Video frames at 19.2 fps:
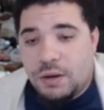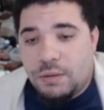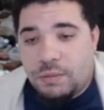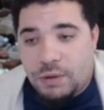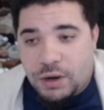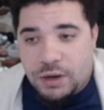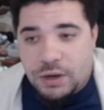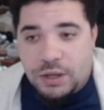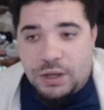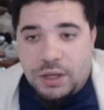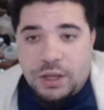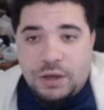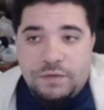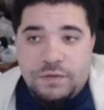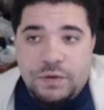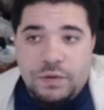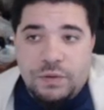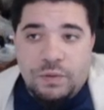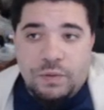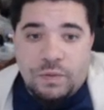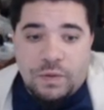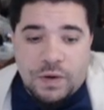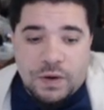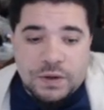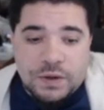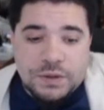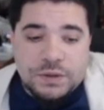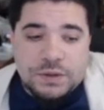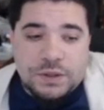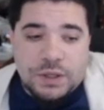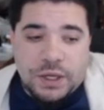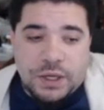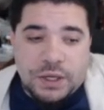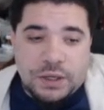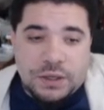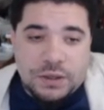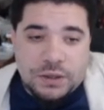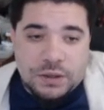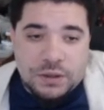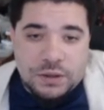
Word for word: But if you want, like,